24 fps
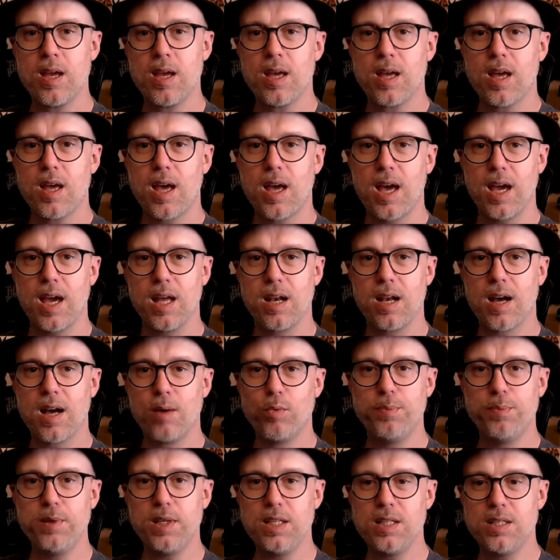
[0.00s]
and I
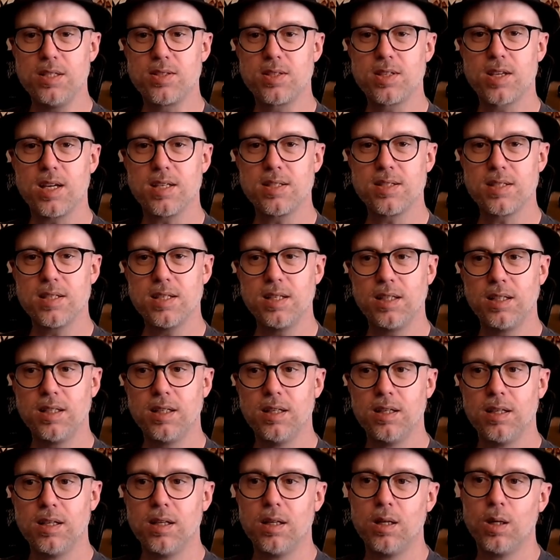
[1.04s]
will be
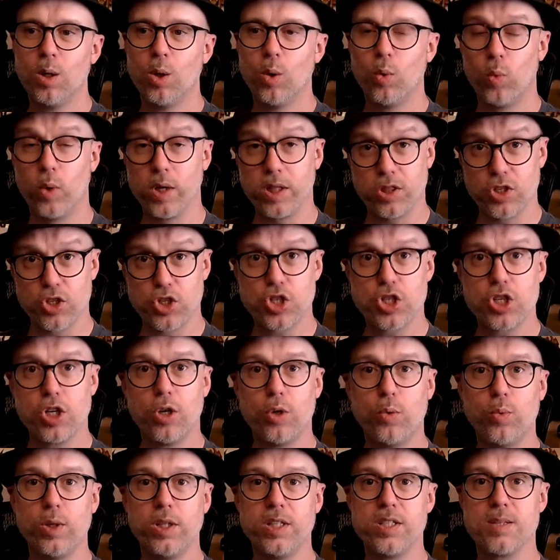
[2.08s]
discussing what the
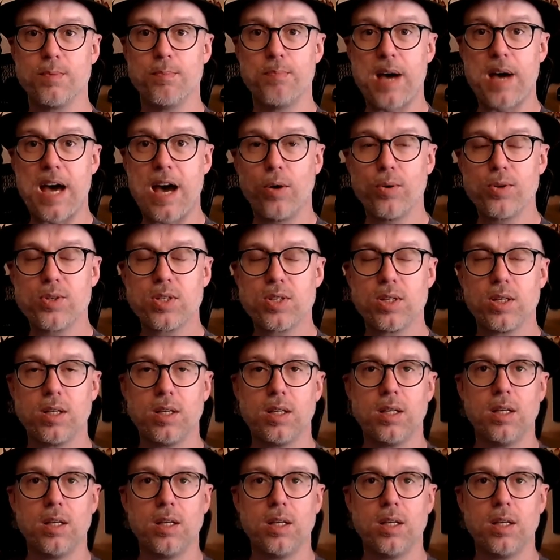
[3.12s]
show is about,